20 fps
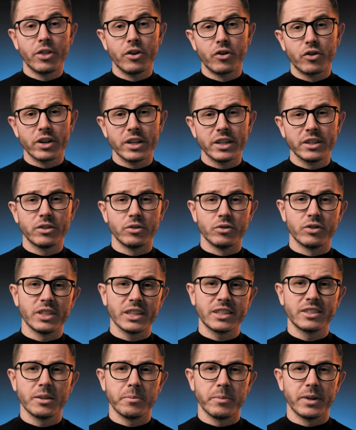30 to
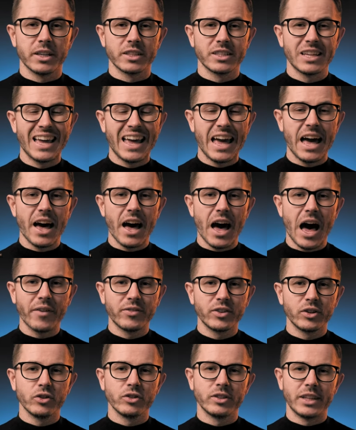60 minutes
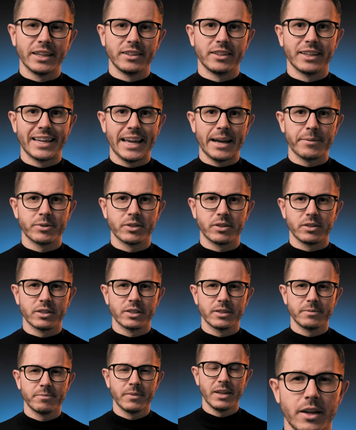after you take the
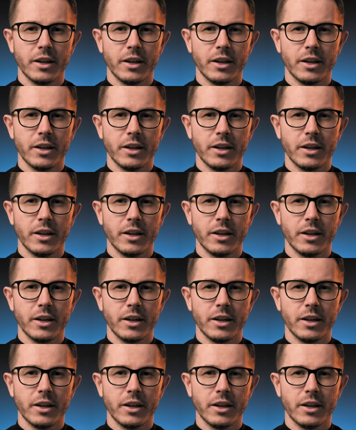capsules.